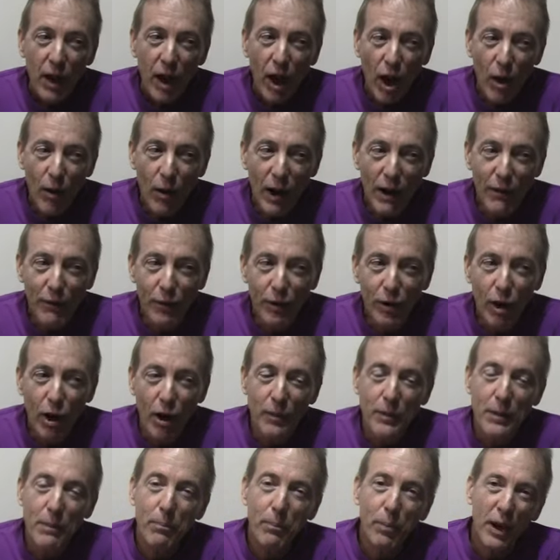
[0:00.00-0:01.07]
However,
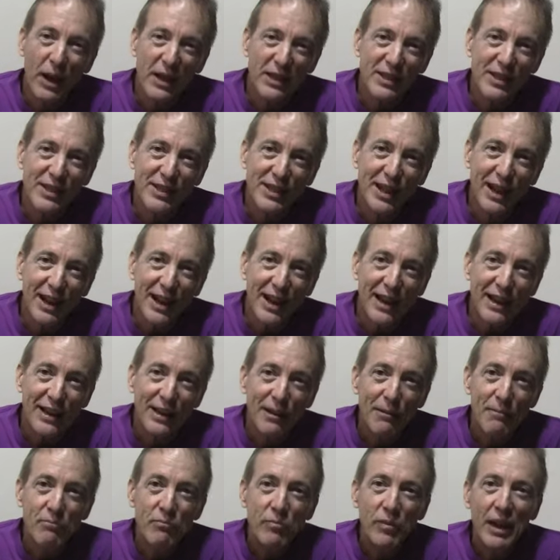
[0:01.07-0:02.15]
on the plus side,